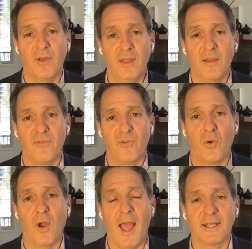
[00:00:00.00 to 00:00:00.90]
if
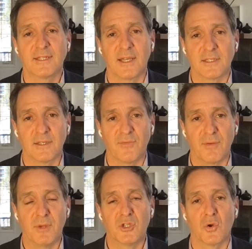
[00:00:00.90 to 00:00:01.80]
your assets, if
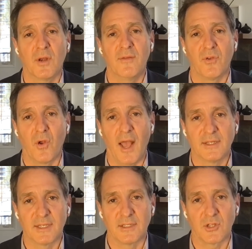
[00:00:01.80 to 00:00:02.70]
the majority of your
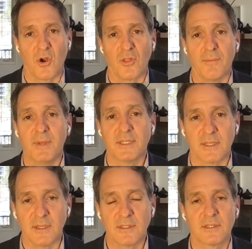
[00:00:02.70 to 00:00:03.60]
assets are the
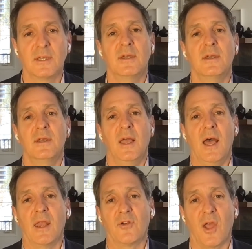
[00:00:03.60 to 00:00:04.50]
business
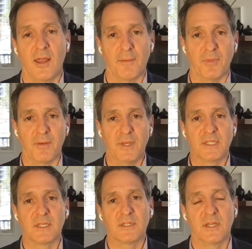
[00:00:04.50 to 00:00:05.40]
and are tied up in the
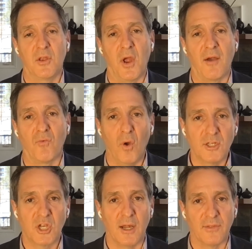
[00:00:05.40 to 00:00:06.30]
business, and you have
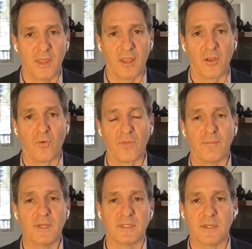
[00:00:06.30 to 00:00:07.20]
one child taking over the
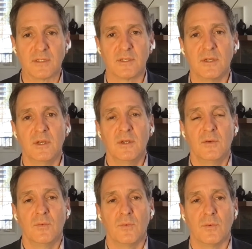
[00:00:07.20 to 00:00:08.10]
business,
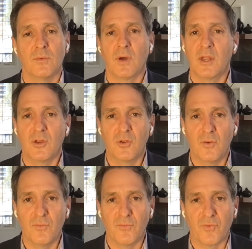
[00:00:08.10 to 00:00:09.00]
what do you
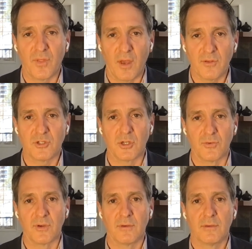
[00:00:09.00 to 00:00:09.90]
do for the other children?